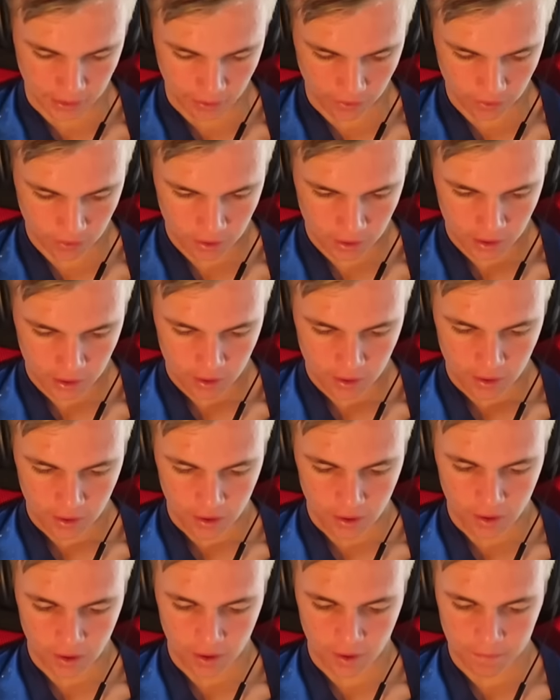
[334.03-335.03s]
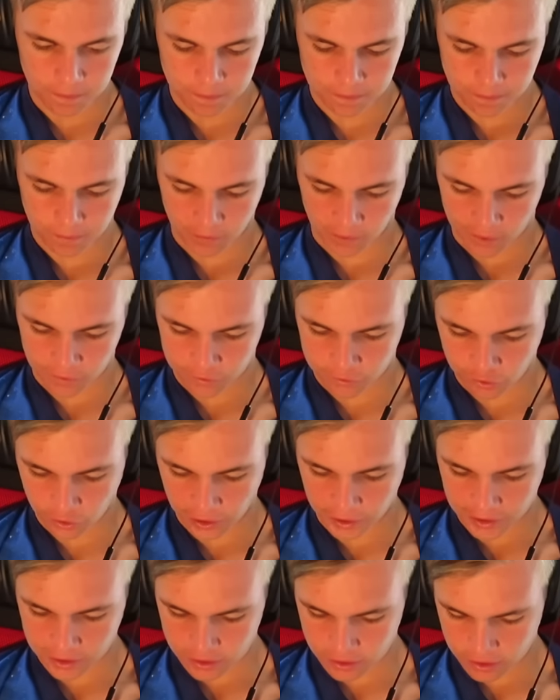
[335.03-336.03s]
go.
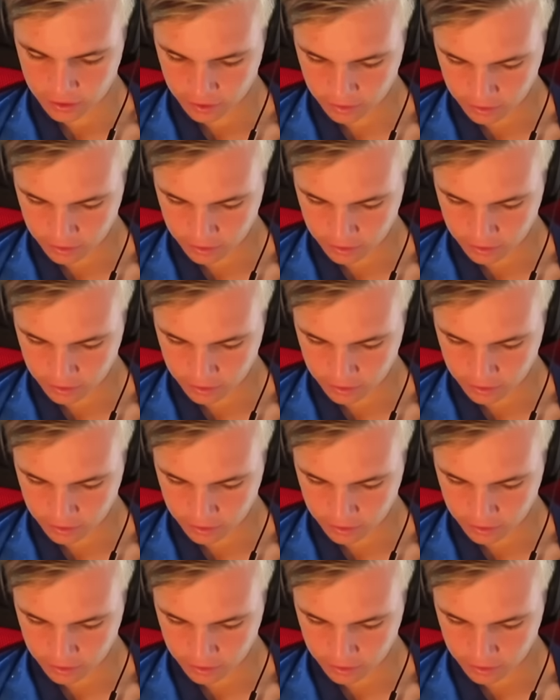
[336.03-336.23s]
French.